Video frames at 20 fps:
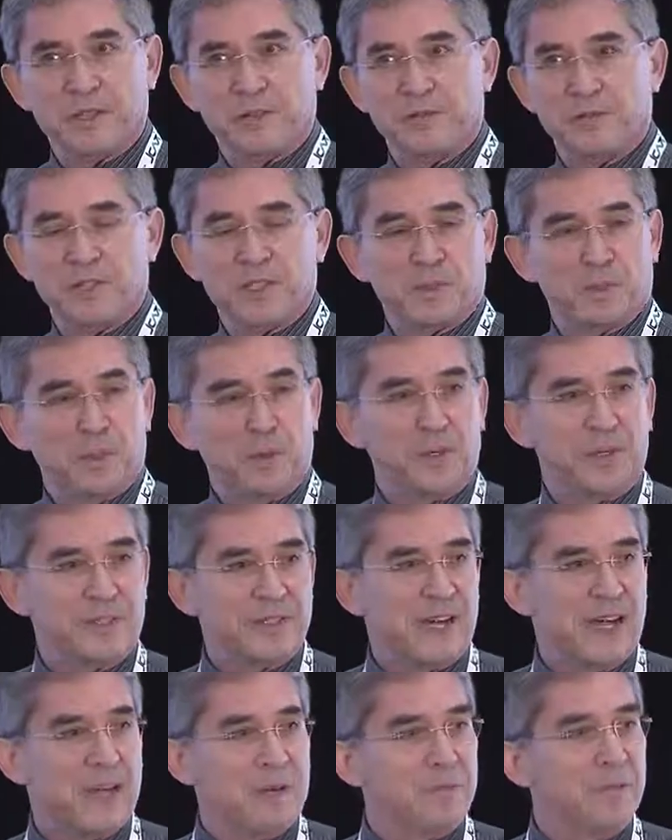first
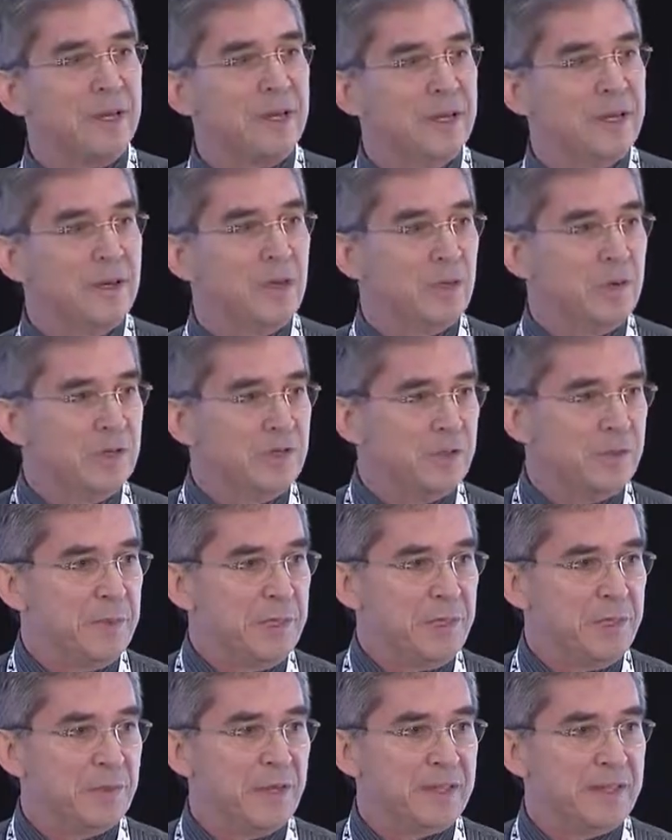prototype, which will be
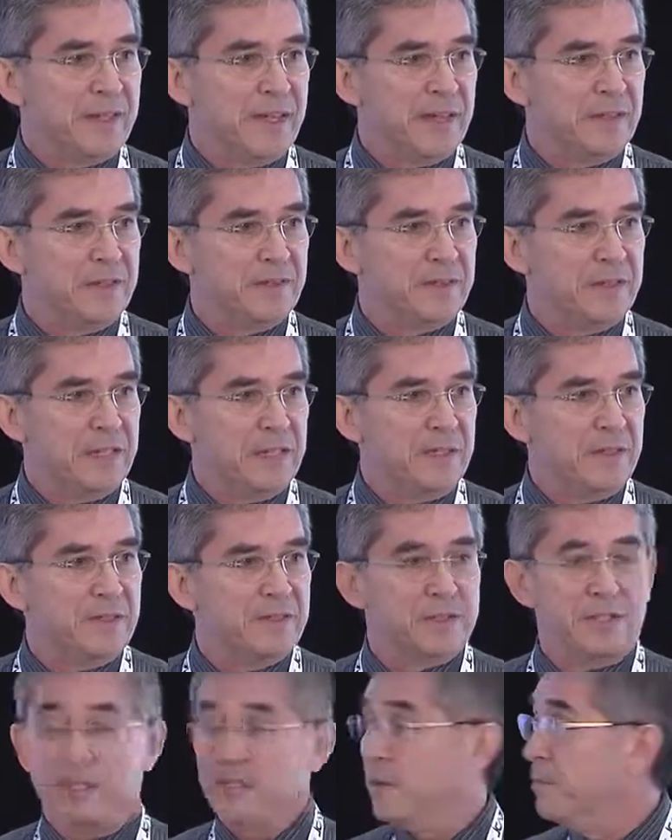due at the end of the
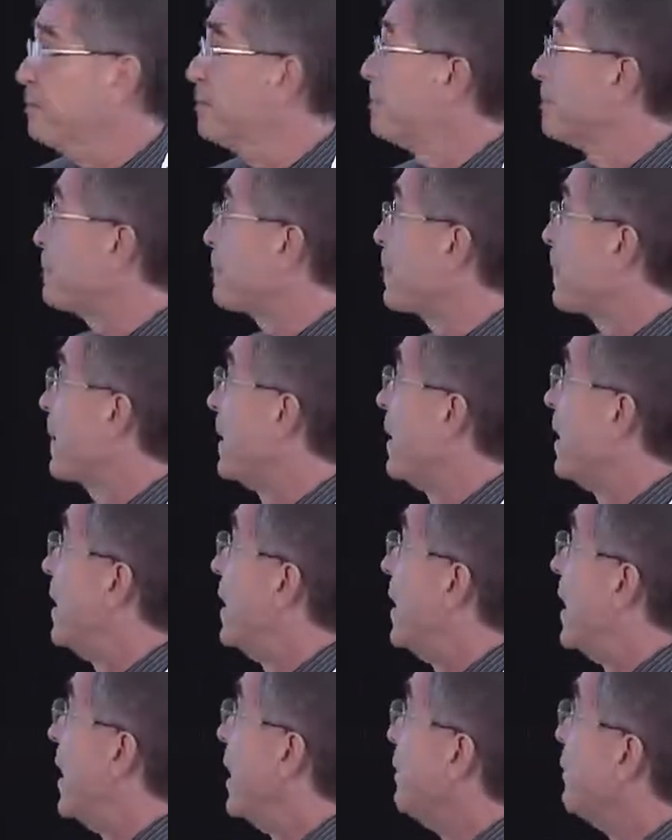term.
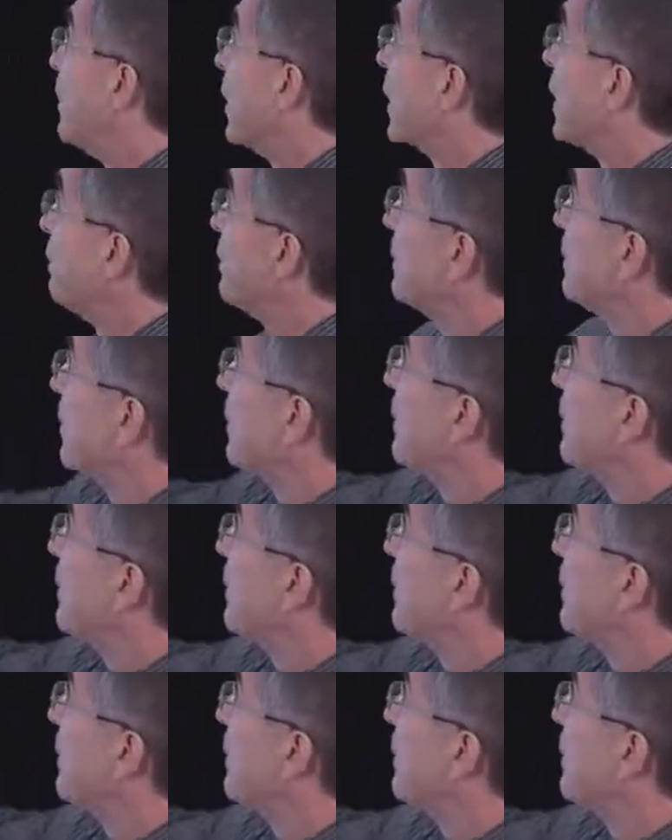A couple of other